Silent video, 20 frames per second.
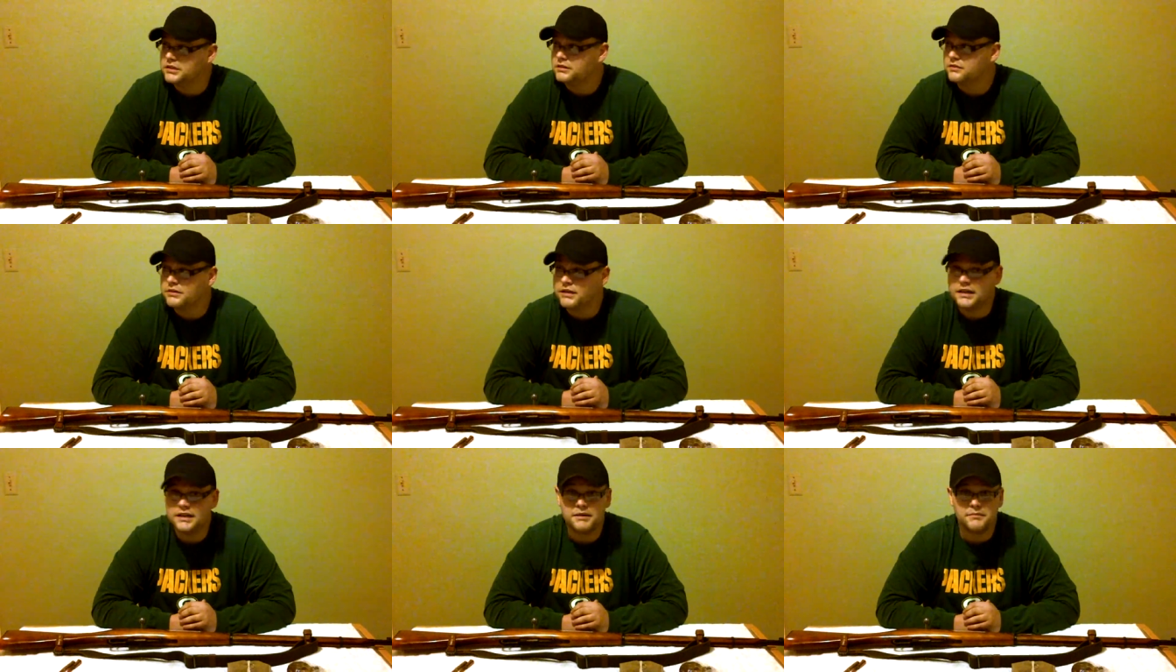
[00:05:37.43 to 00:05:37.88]
you
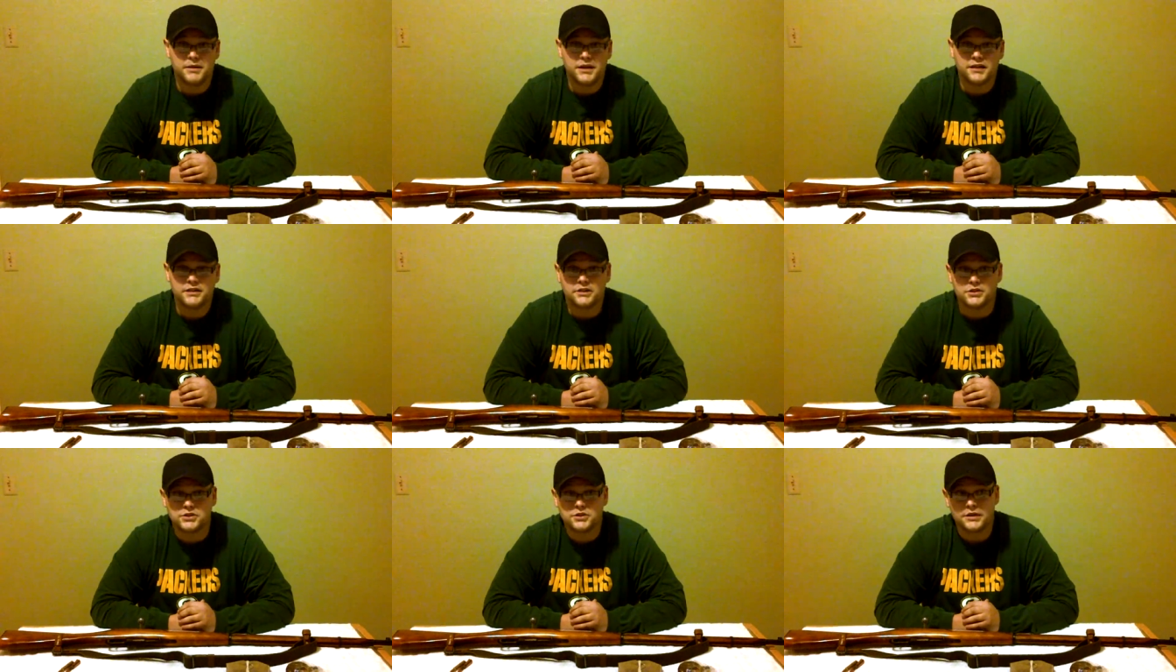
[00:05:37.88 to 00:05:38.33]
know, hey
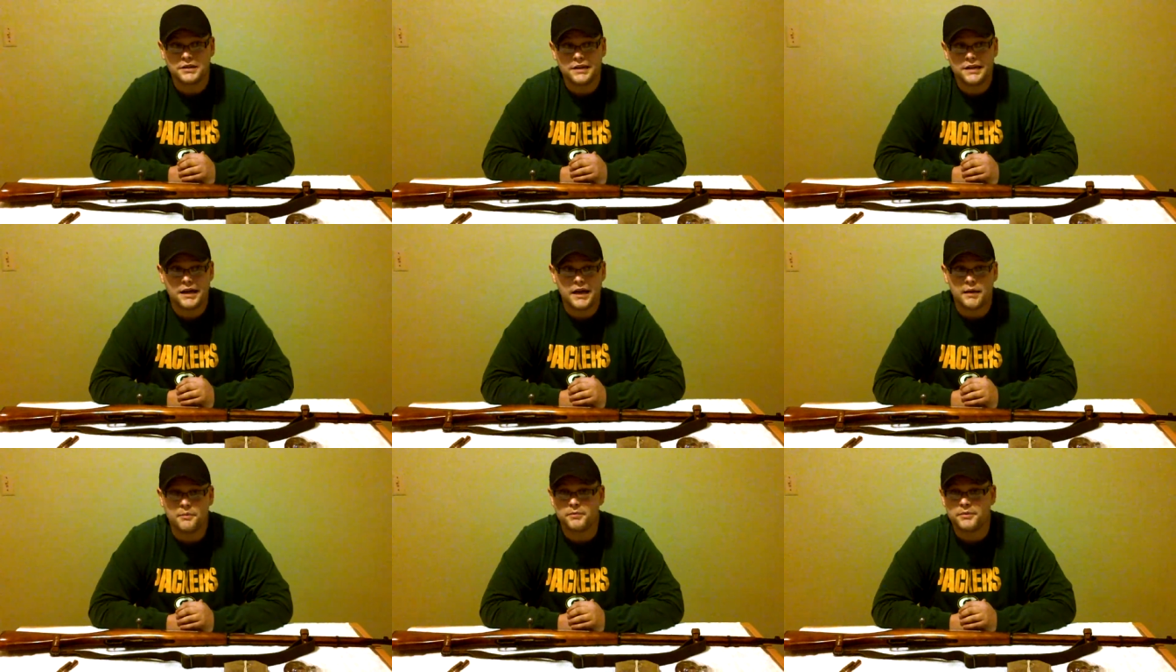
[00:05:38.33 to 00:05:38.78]
man,
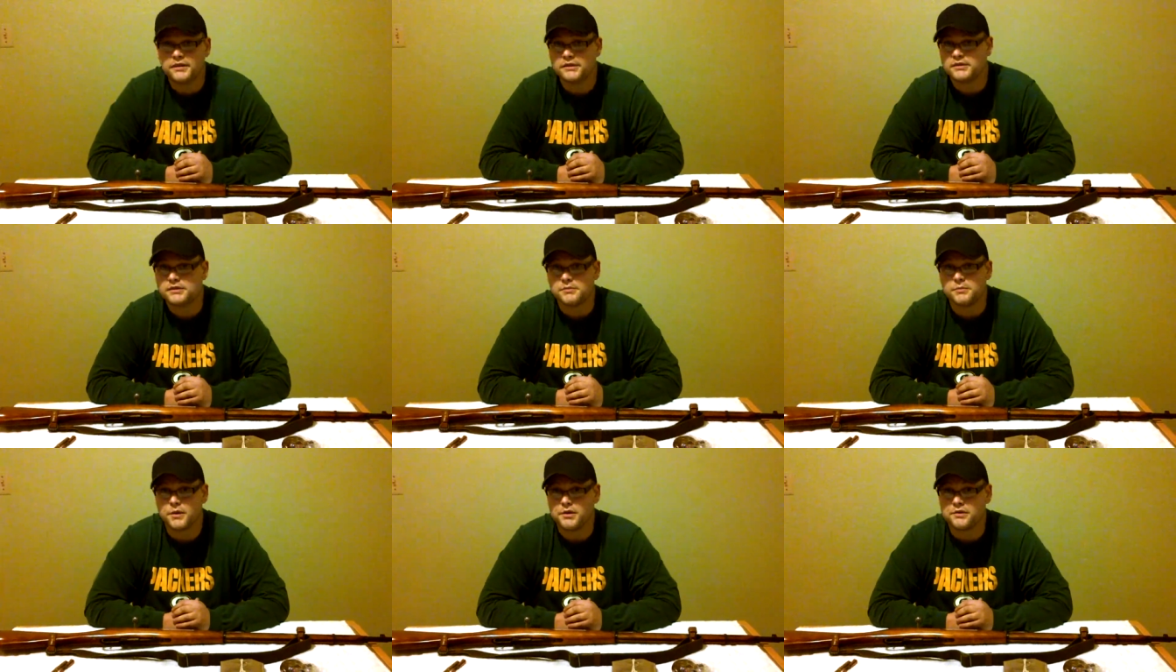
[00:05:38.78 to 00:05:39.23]
Katrina
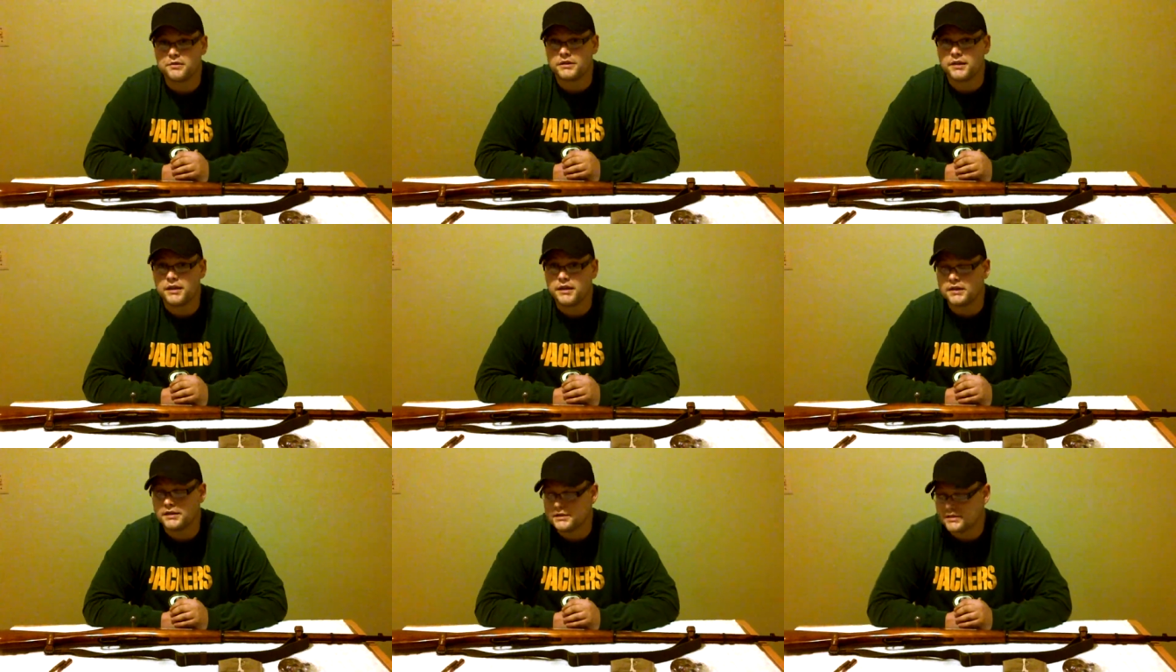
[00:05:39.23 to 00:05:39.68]
happened, some other
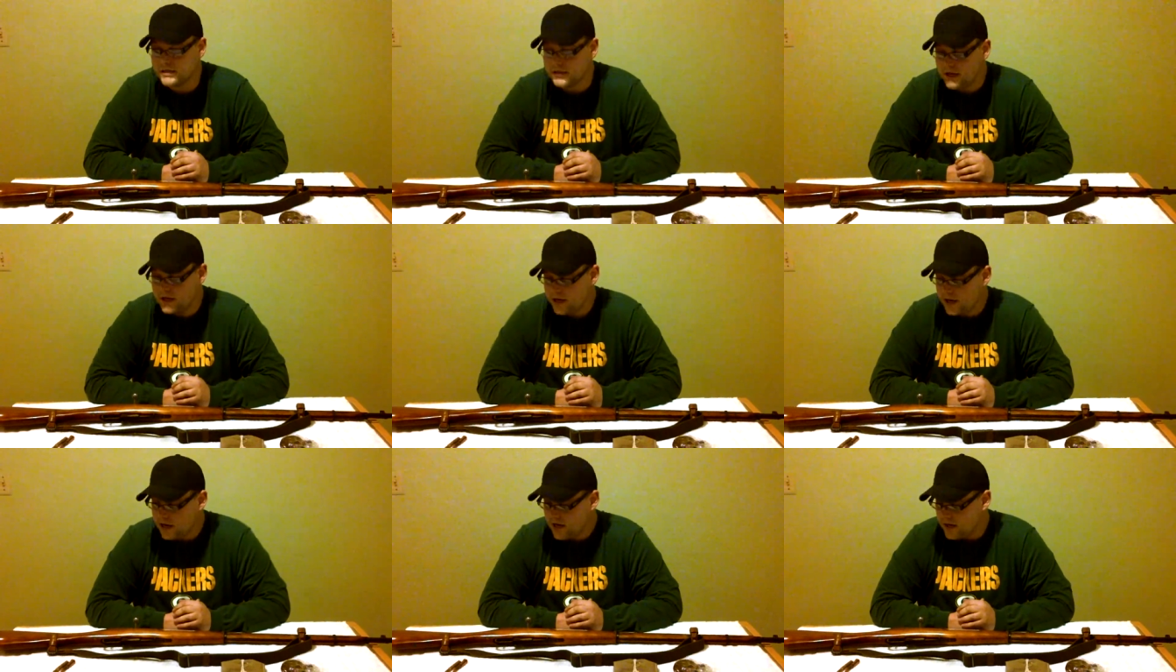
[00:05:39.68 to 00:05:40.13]
things,